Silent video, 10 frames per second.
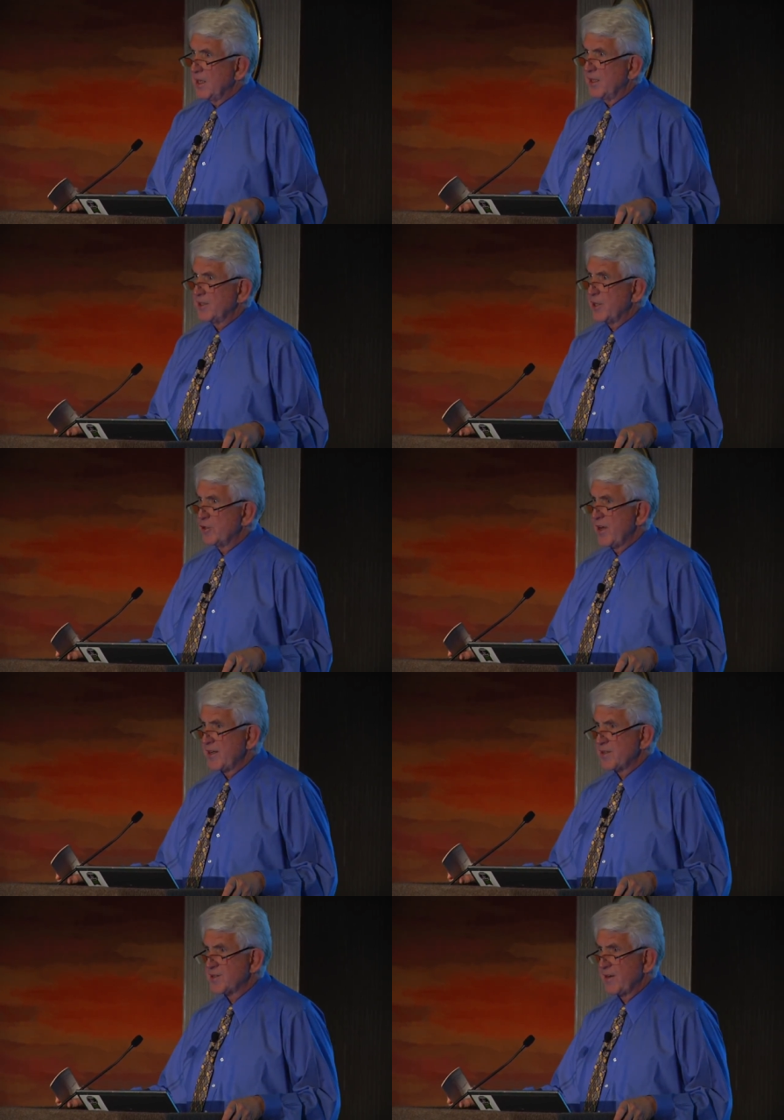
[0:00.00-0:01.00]
on the
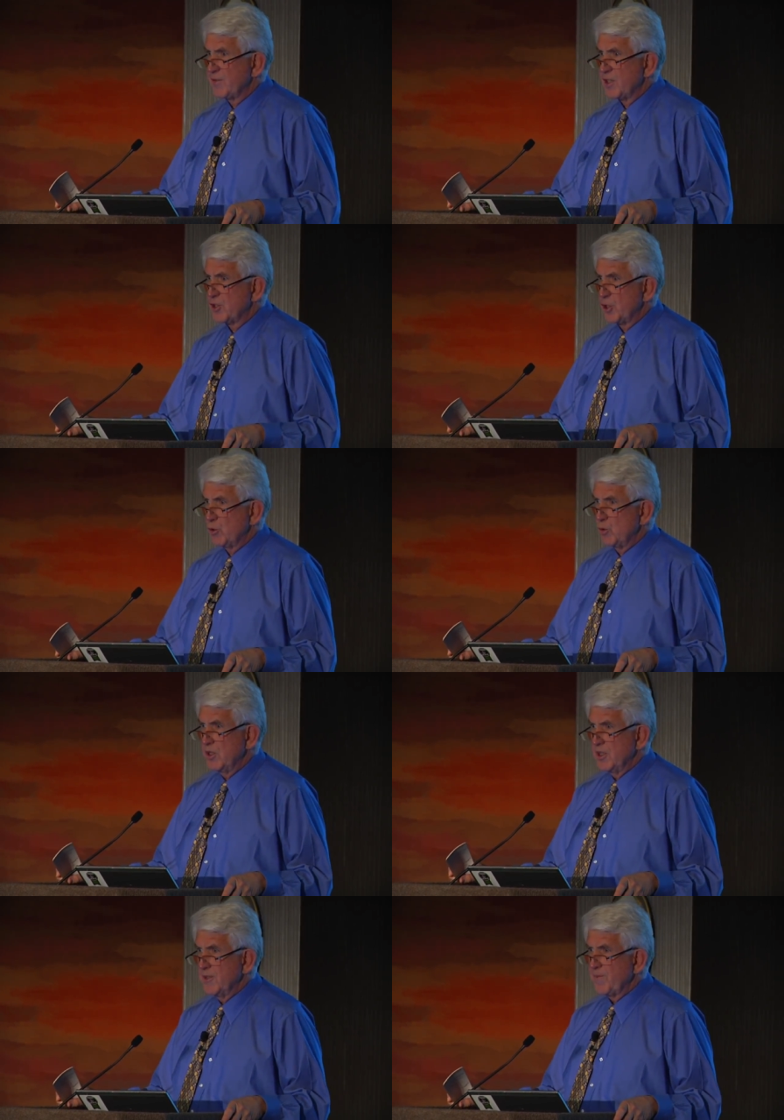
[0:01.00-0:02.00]
internet in 72
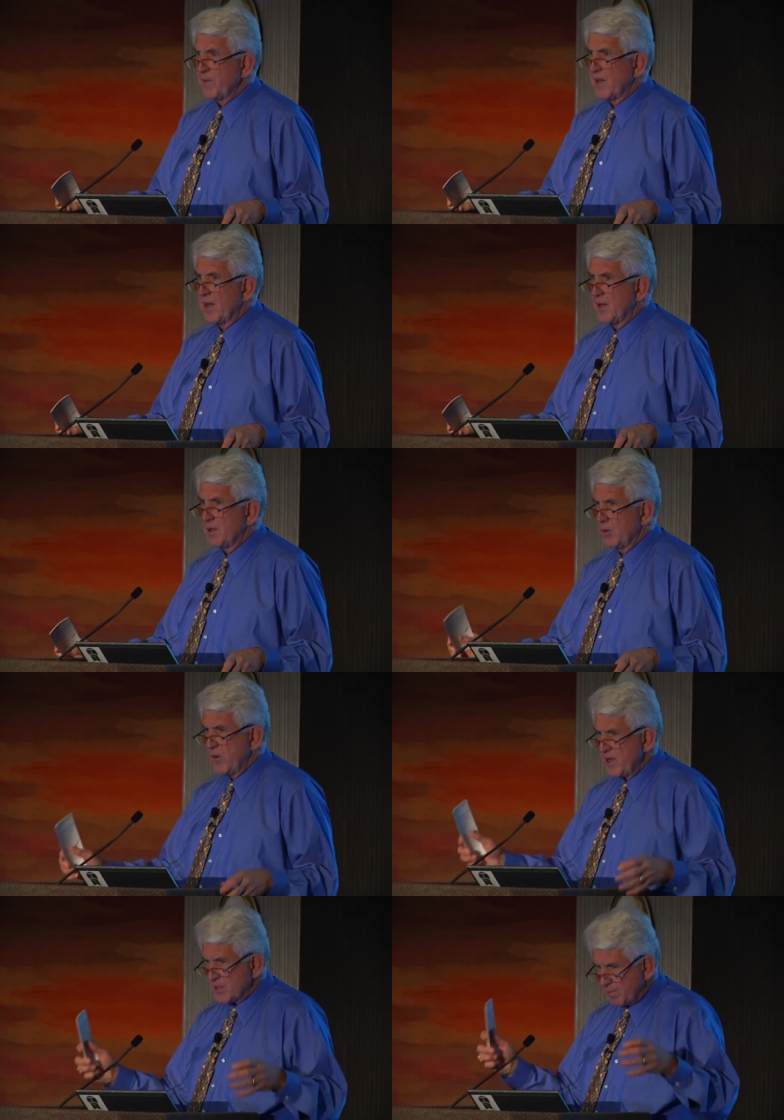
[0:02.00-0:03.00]
uh,
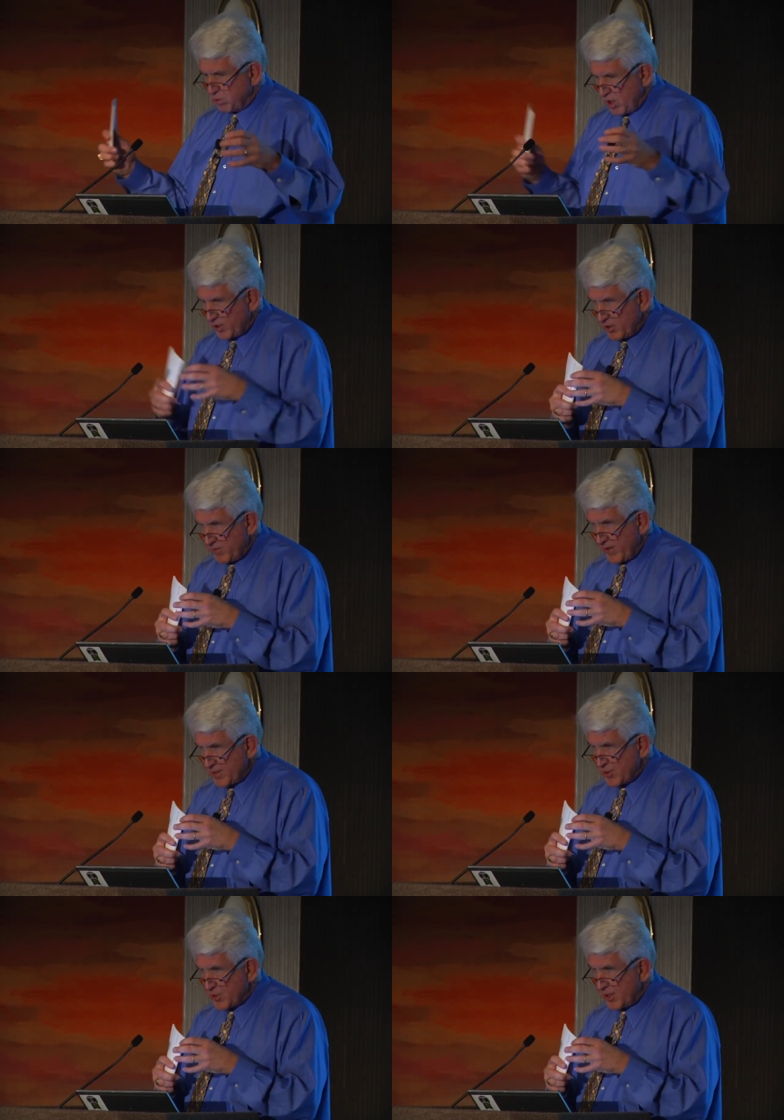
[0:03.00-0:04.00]
we need to plug our
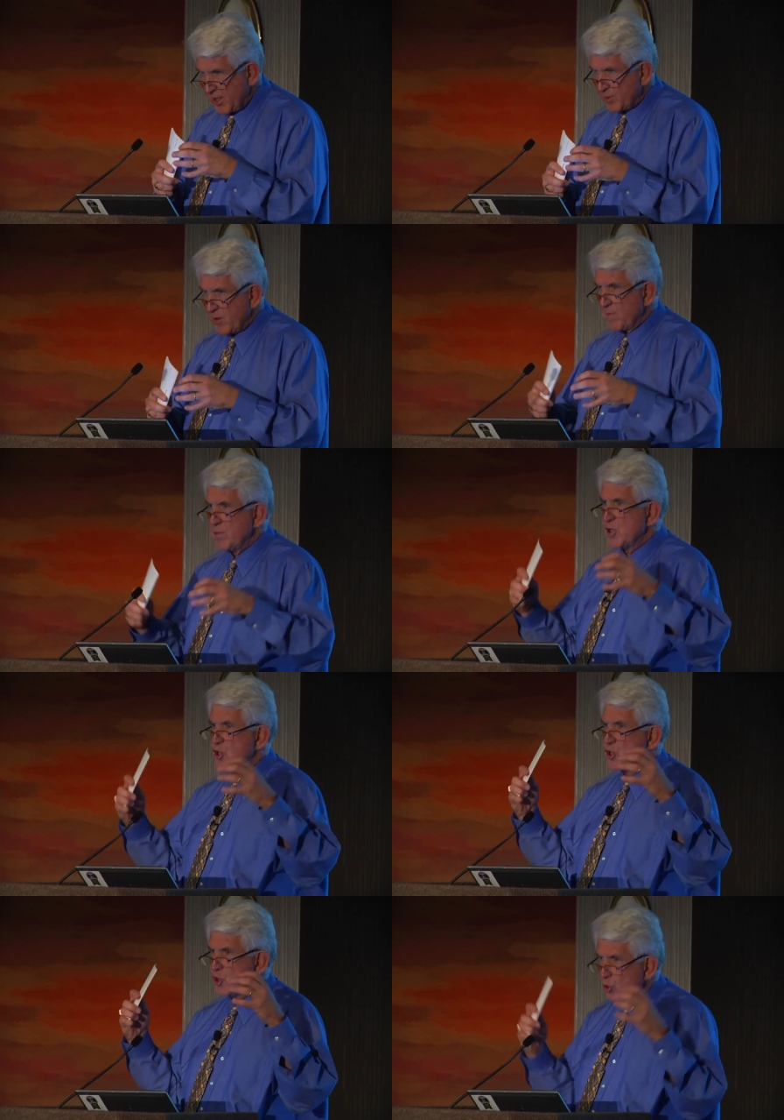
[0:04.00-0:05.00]
devices together and be
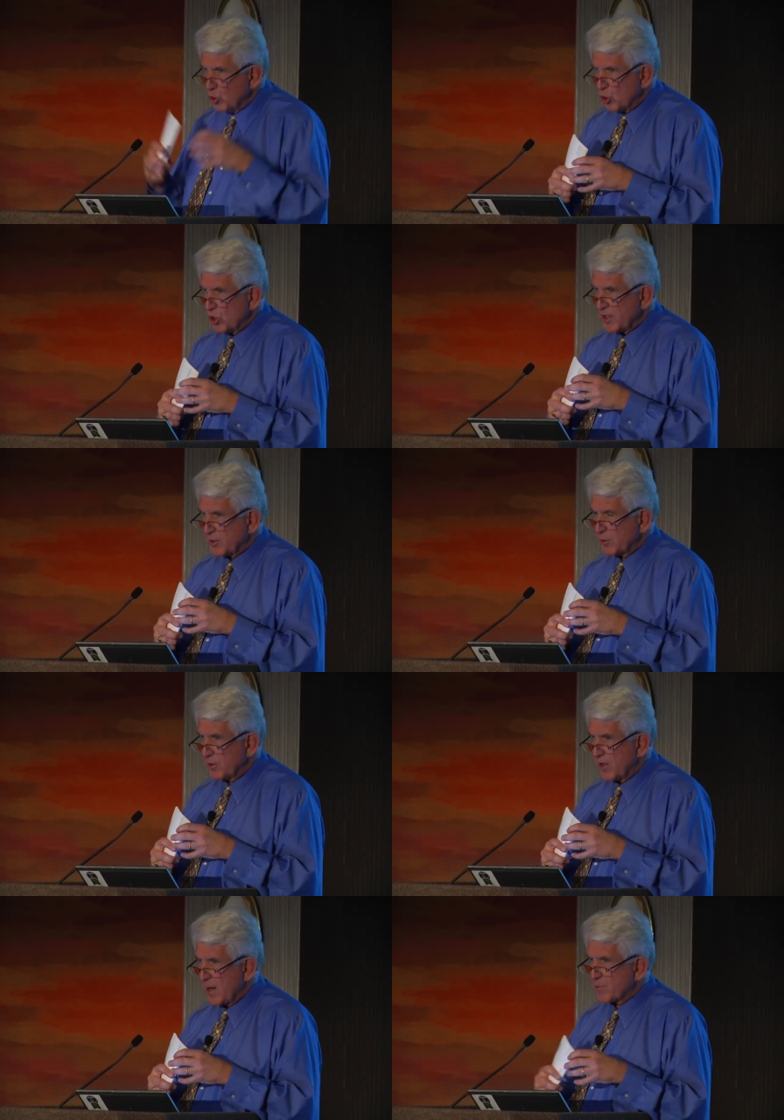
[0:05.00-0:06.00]
sure that they're
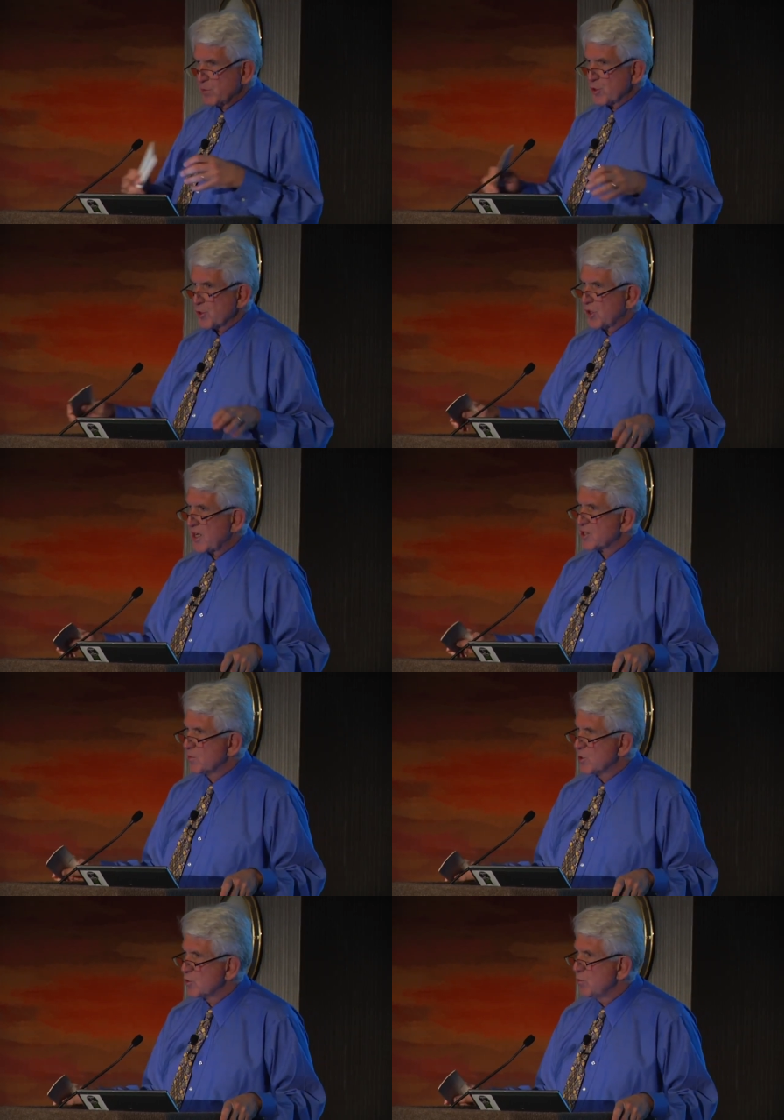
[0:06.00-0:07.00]
interoperable so
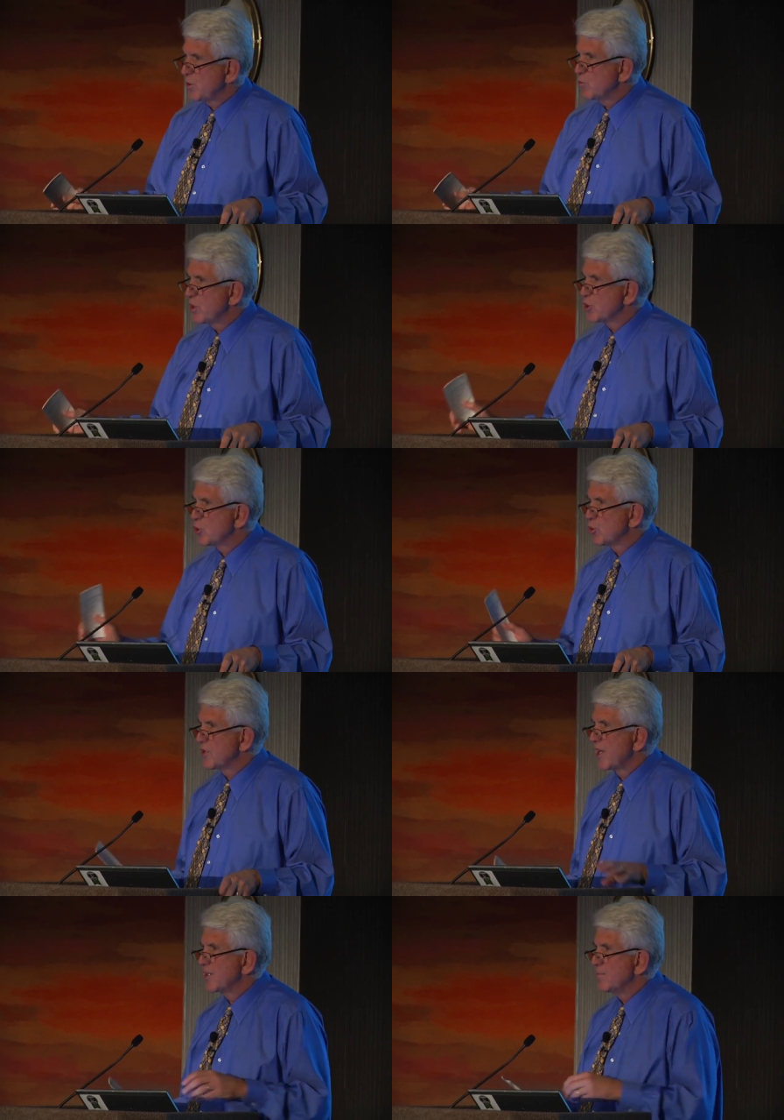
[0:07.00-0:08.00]
customers will be
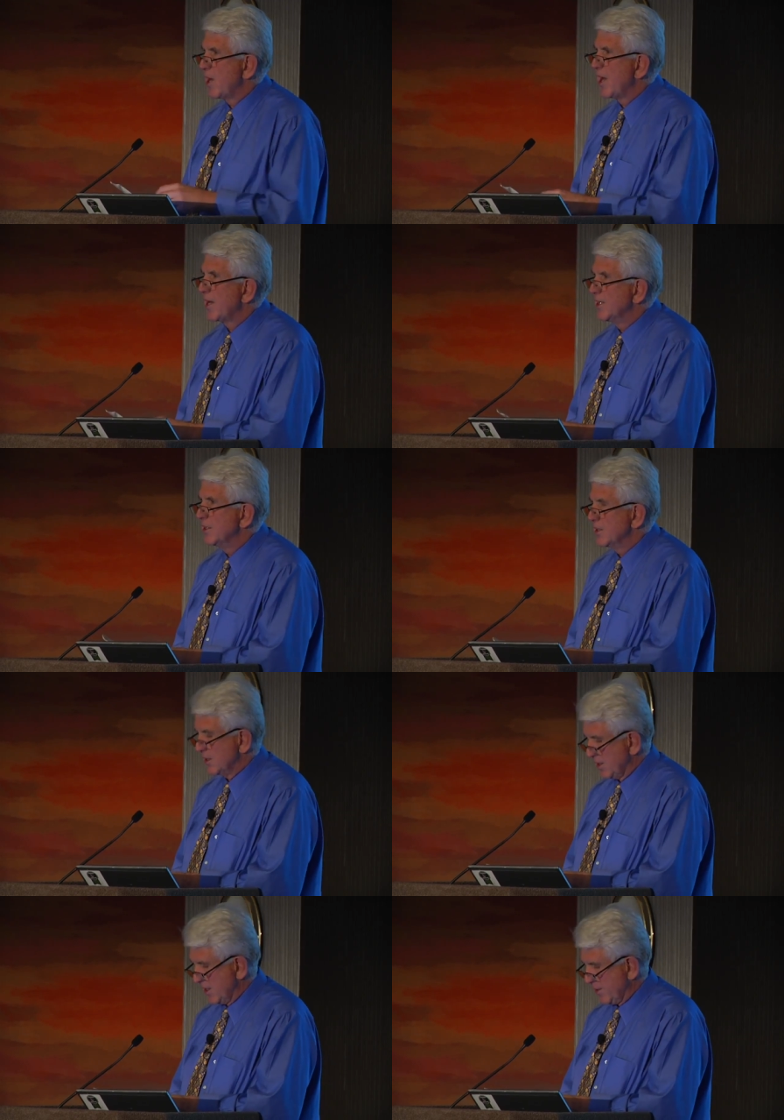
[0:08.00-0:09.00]
reassured they can buy
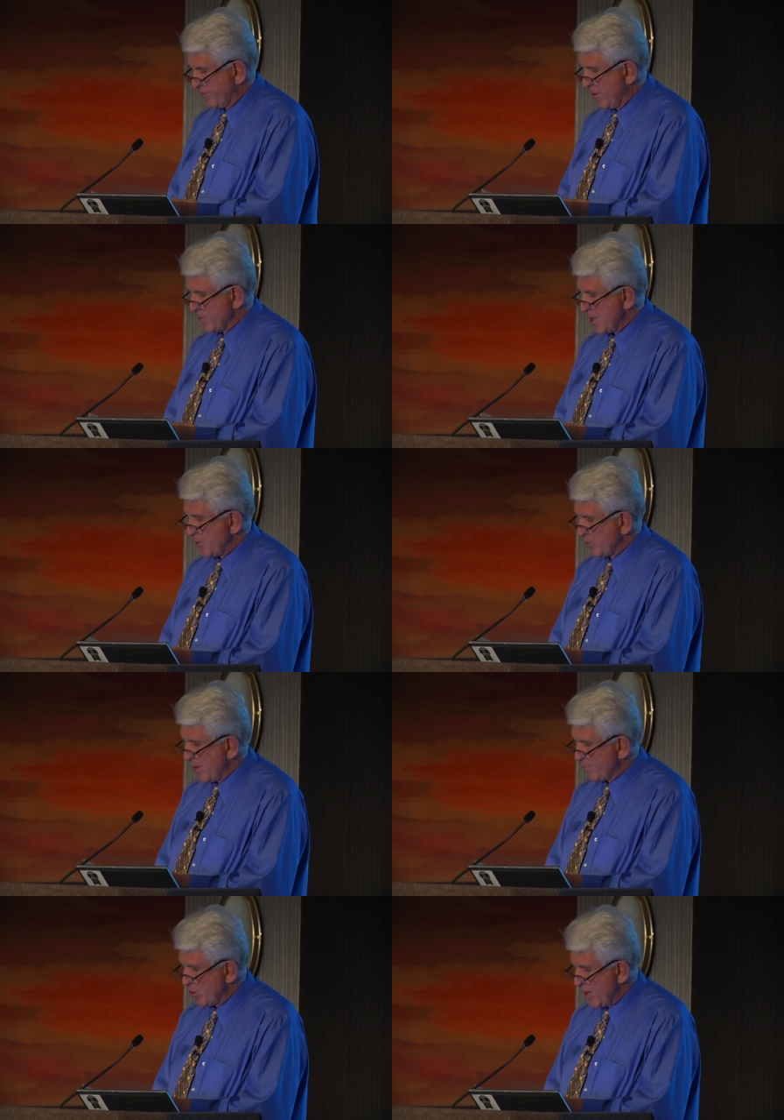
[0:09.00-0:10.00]
uh, from the Ethernet